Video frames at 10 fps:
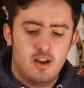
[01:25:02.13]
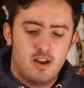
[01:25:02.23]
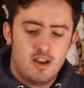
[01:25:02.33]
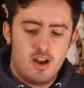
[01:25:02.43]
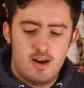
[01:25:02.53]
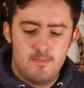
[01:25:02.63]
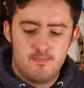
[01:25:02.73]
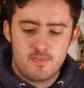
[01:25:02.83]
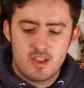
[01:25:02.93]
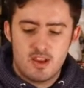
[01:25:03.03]
And
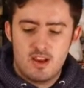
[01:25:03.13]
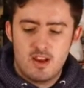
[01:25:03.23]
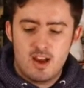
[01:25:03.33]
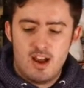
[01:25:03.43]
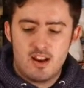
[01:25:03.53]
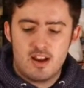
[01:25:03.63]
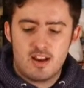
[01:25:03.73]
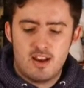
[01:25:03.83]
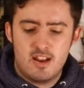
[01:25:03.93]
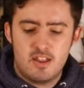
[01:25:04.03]
like
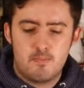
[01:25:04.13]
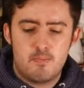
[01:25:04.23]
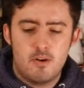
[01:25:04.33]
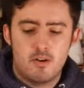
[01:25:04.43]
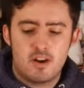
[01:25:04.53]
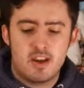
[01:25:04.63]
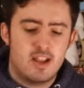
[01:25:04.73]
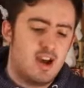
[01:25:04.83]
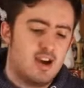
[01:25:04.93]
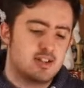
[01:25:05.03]
in the book, it
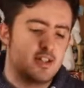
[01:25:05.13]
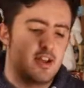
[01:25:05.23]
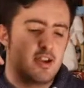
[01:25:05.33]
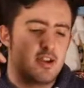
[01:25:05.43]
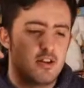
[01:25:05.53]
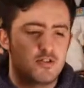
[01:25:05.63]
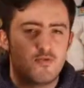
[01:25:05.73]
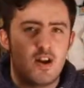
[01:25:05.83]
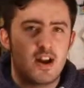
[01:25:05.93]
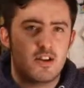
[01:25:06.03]
has like a
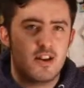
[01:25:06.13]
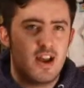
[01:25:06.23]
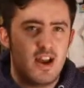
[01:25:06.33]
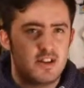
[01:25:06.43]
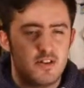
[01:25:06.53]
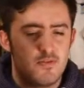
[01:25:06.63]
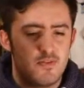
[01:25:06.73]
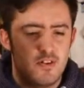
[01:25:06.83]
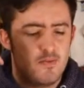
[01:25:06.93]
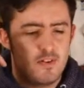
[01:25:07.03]
dragon head at the front
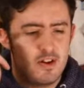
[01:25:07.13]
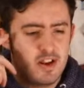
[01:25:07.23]
of it.